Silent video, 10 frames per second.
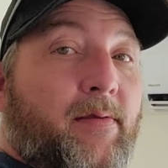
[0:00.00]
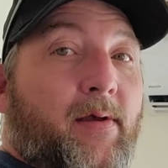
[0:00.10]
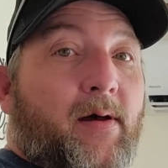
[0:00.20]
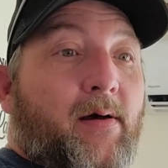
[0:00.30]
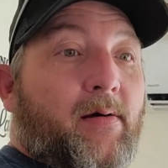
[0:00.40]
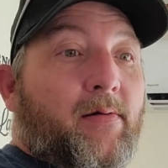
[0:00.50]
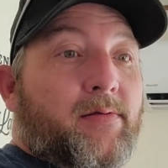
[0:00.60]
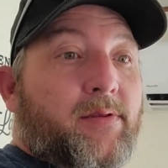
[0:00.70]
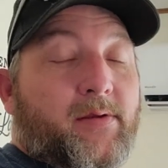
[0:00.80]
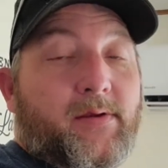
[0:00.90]

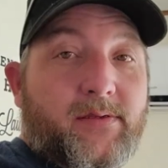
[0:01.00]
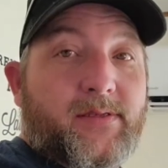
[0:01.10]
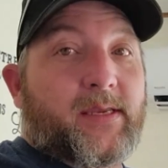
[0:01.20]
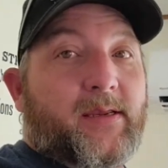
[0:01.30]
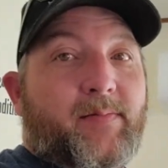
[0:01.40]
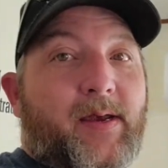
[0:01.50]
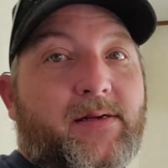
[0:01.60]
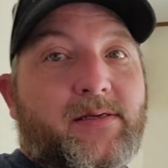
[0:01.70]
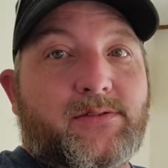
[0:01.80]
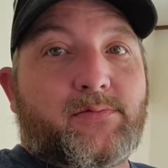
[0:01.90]
the good thing
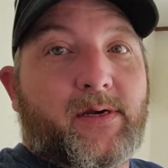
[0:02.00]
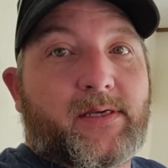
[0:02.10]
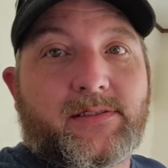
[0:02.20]
about it is the way I